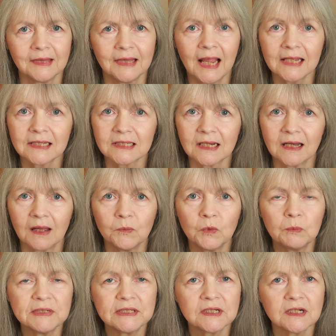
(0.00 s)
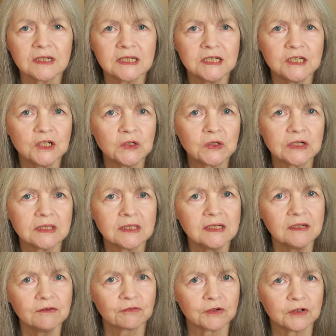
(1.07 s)
Next time we'll be starting to look at the
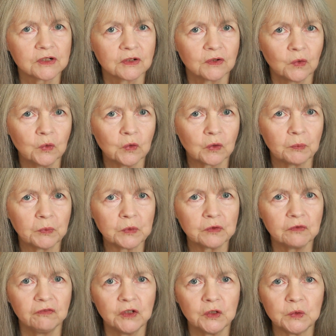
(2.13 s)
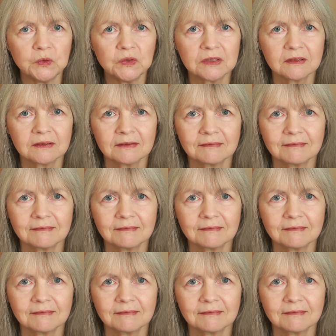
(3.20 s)
different corkboard views.